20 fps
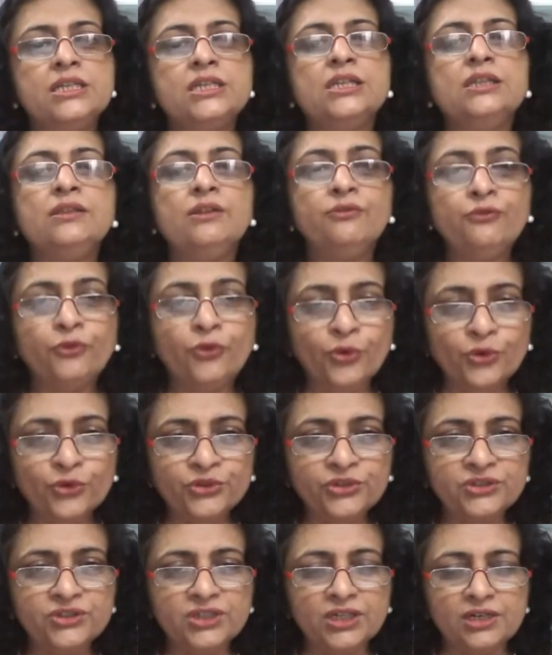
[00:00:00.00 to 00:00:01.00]
till the
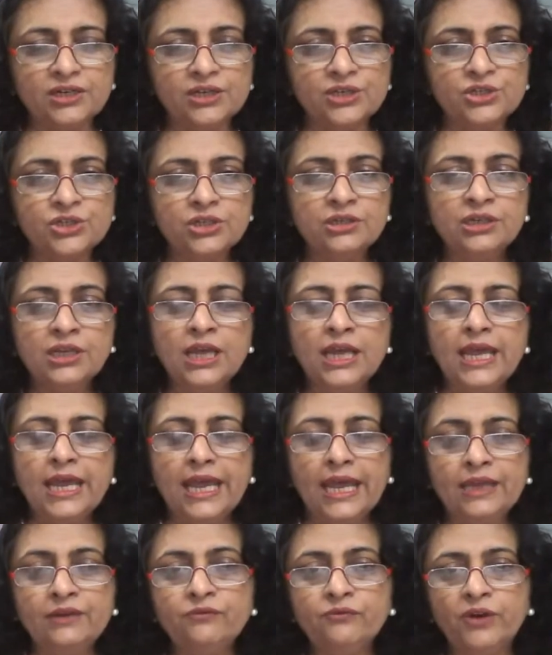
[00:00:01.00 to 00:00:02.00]
fourth generation.
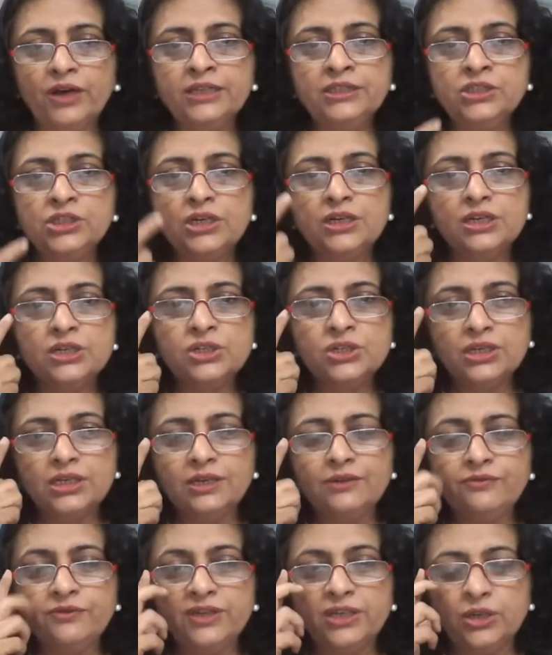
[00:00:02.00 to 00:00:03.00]
And one generation,
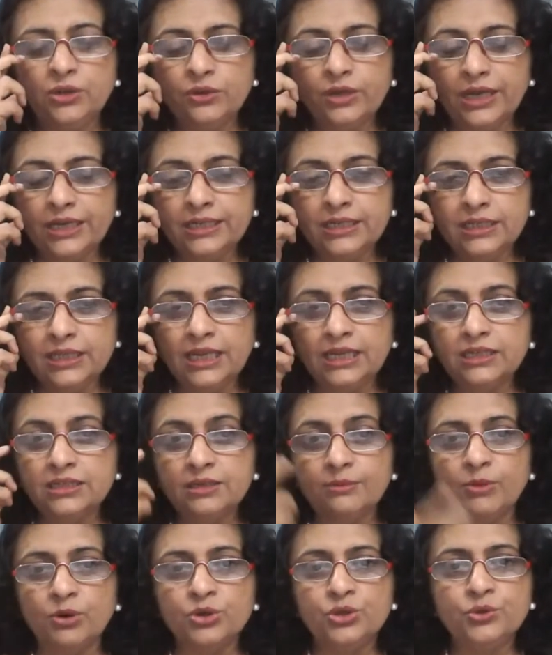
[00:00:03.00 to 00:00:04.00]
if we look at, then
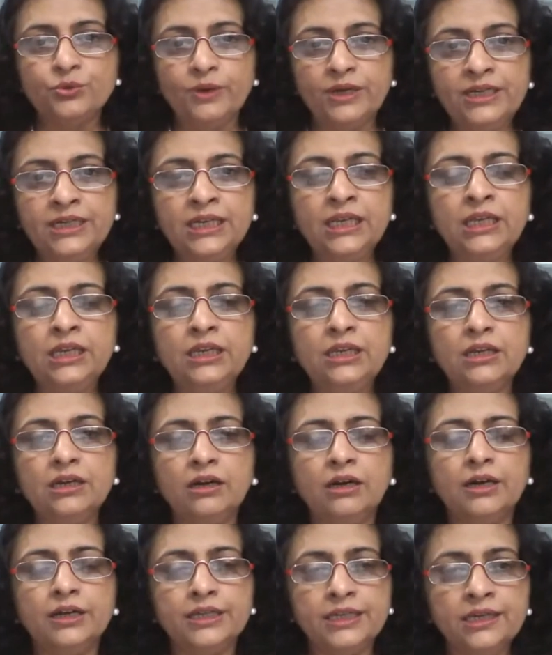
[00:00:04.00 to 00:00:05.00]
it's about 20
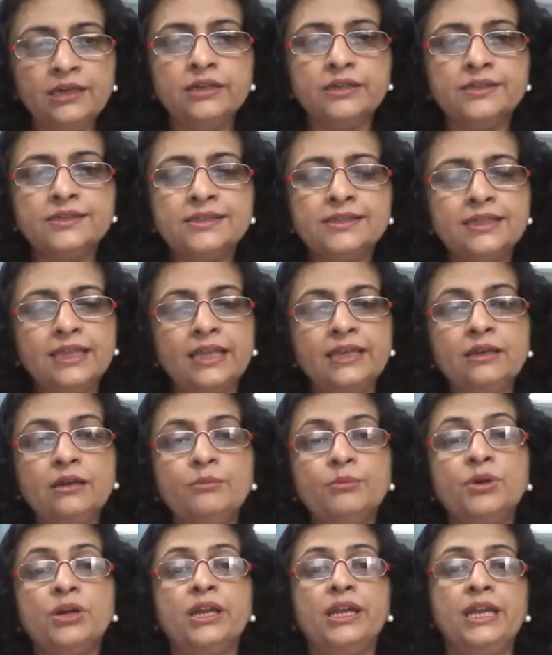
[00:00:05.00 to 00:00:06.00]
years, then
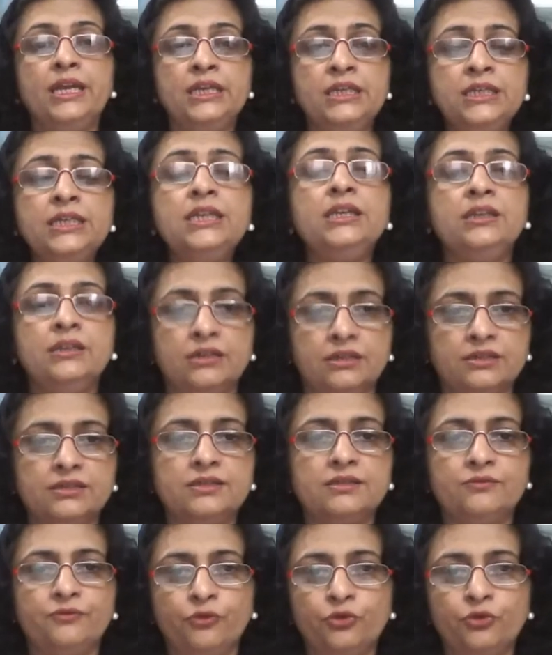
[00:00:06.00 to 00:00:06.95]
about 80 years.